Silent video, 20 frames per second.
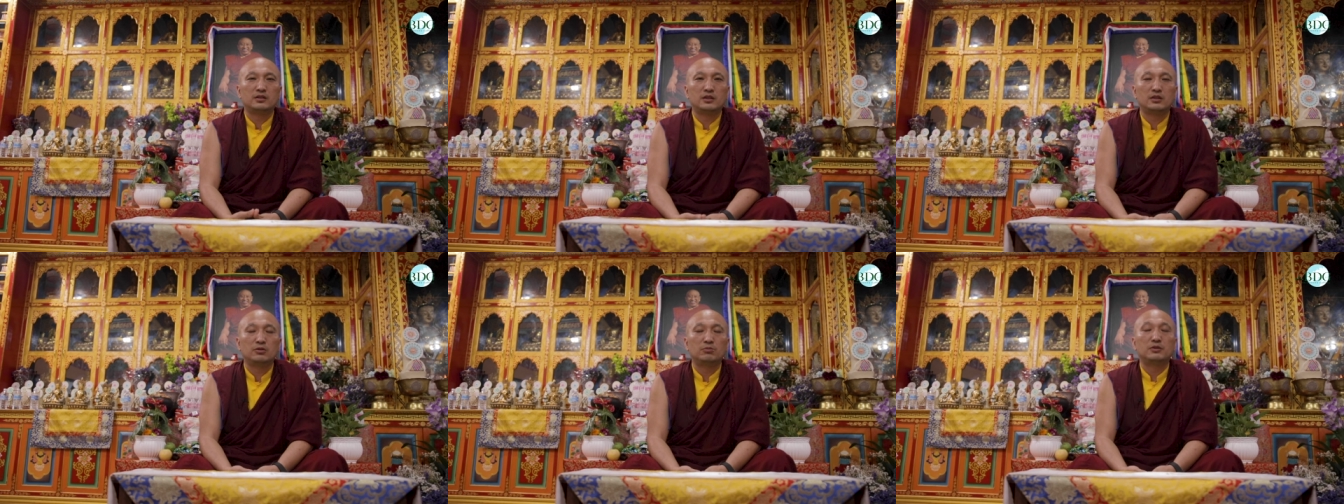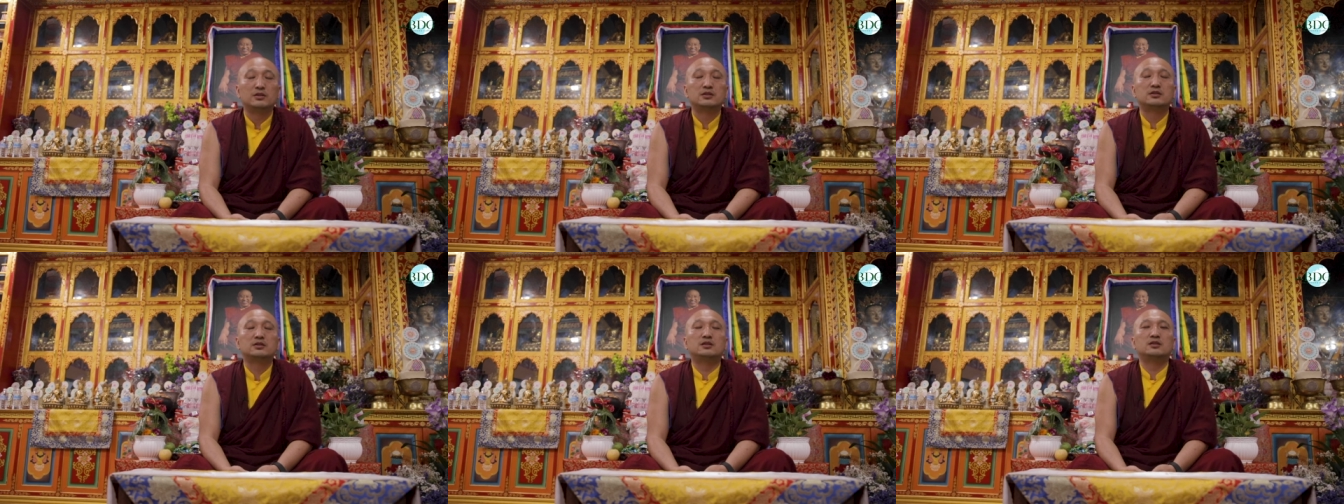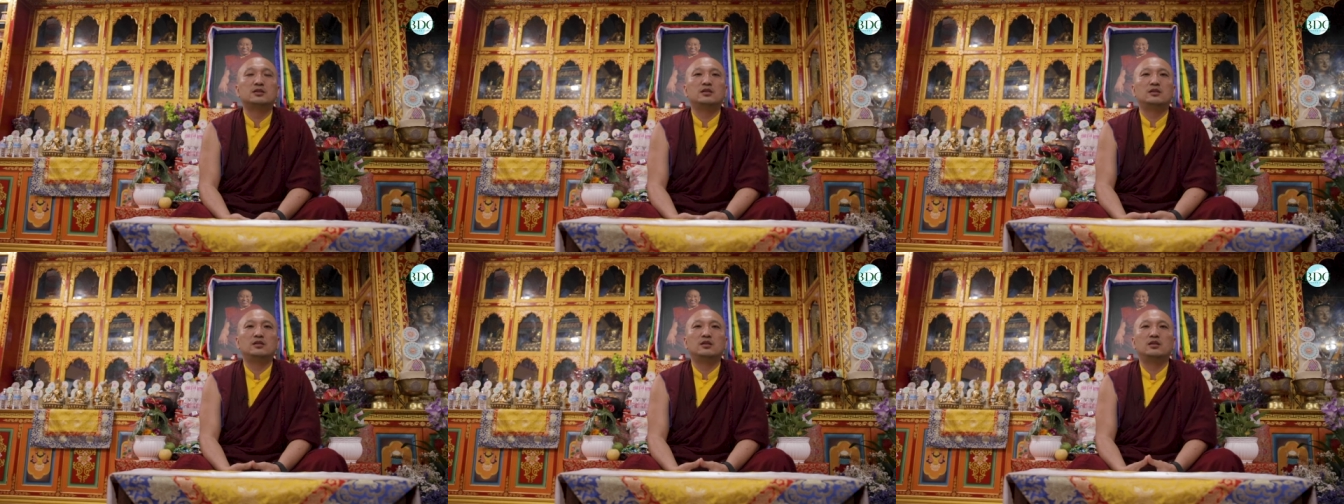he was
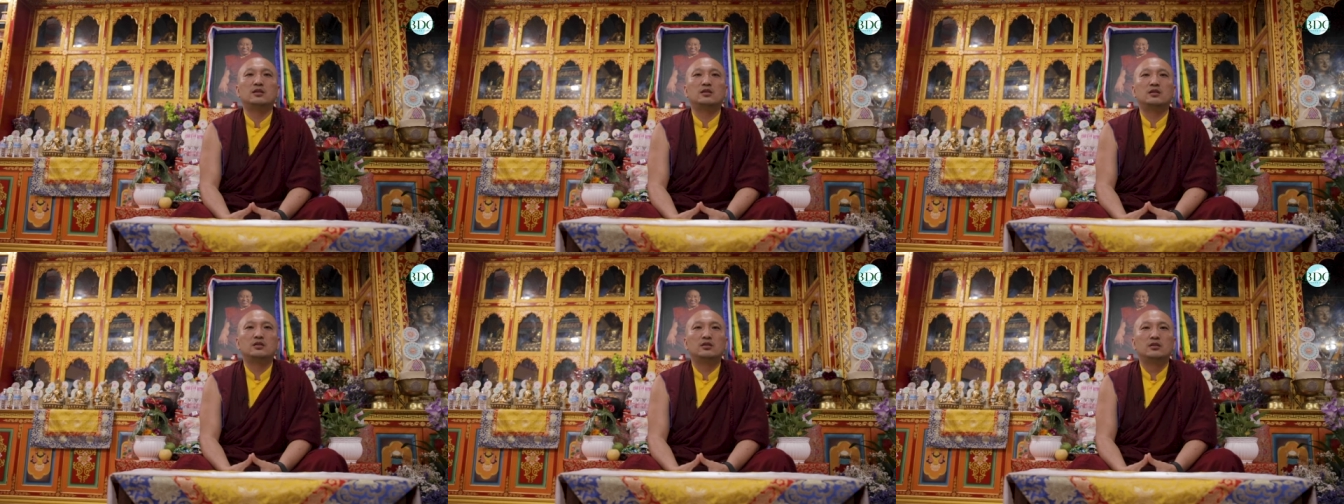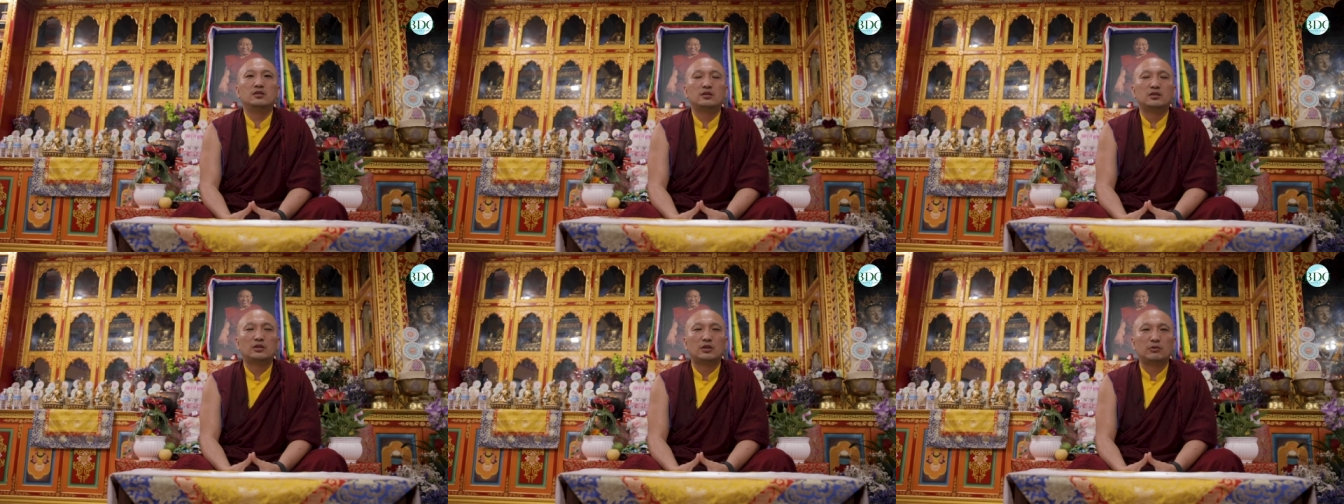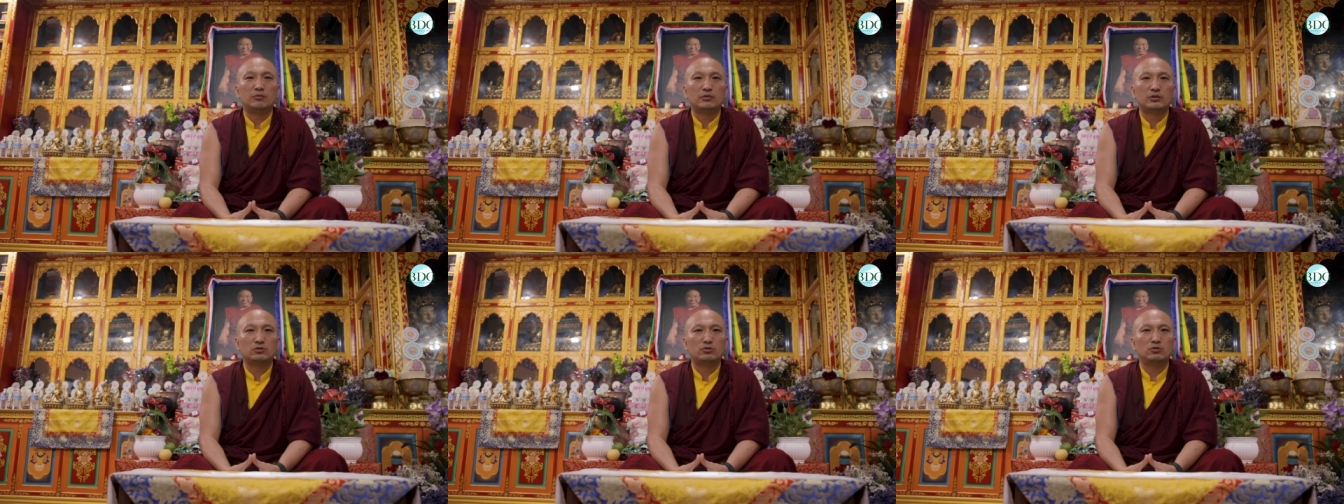still
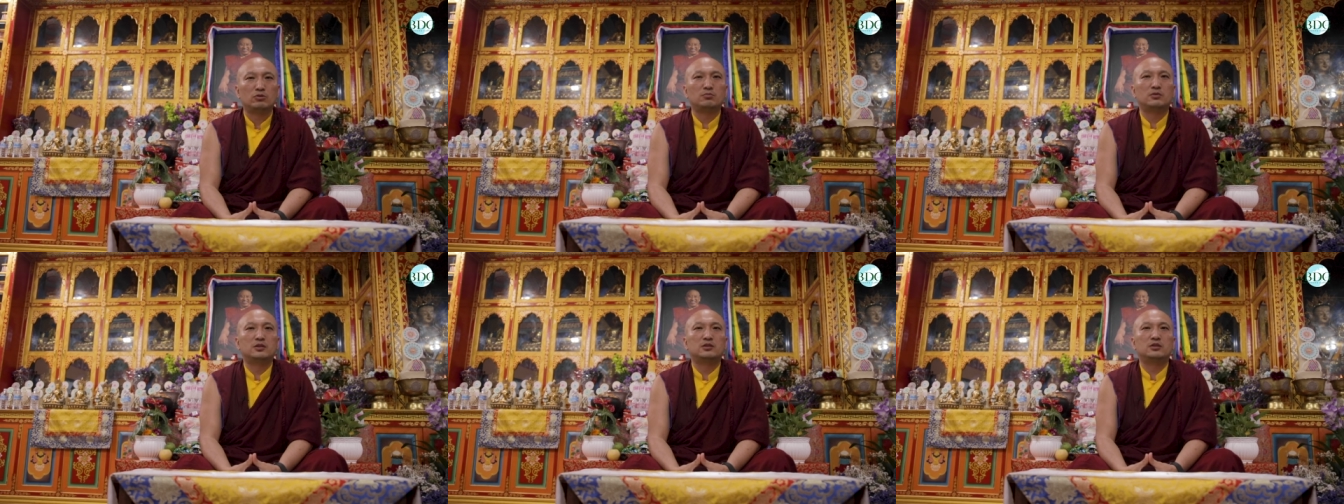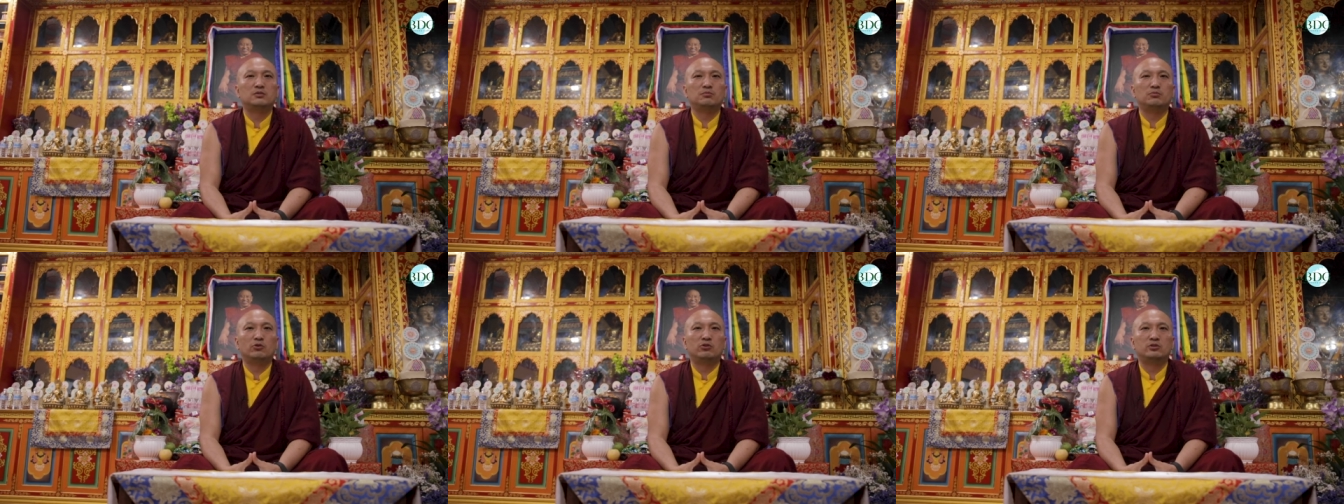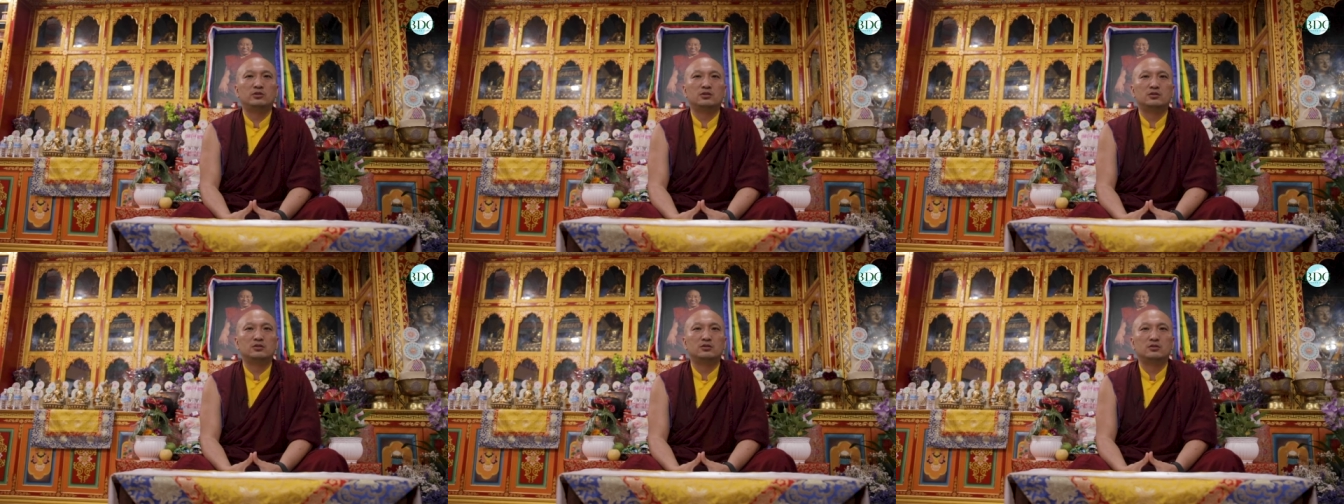giving so much
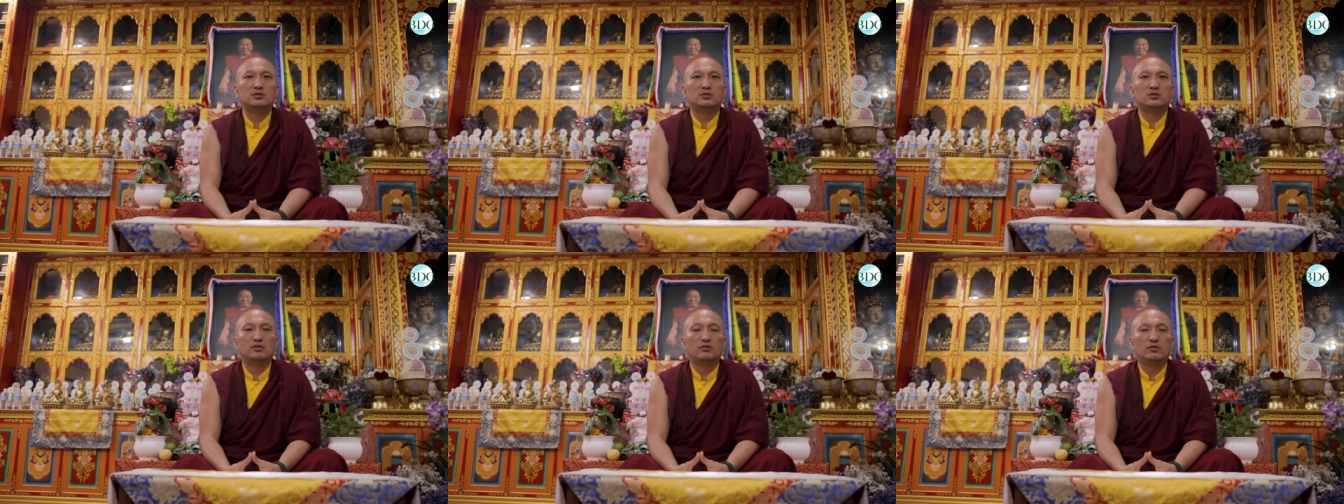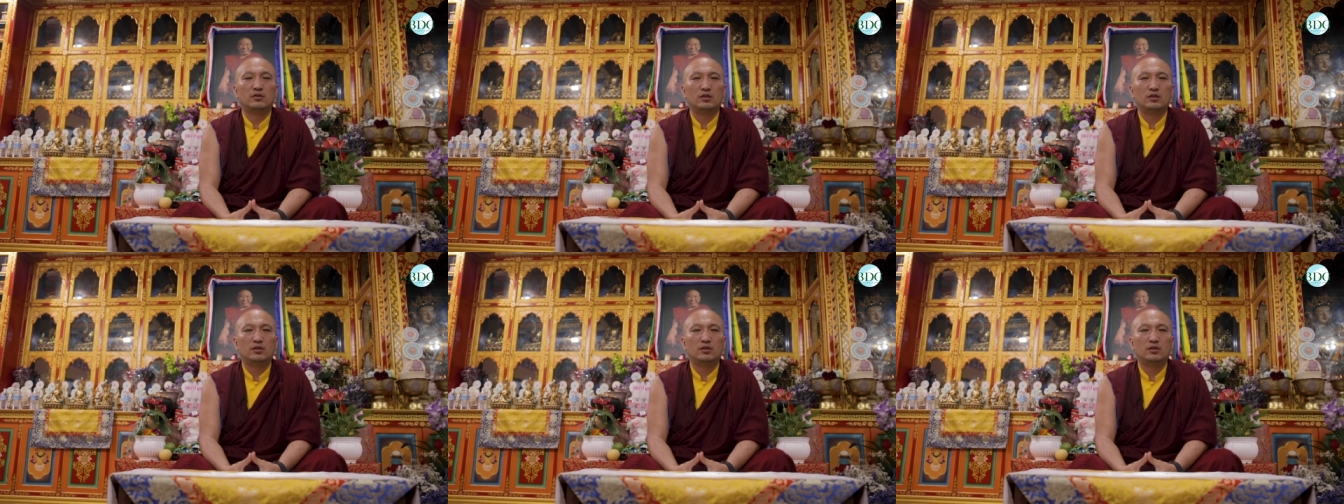importance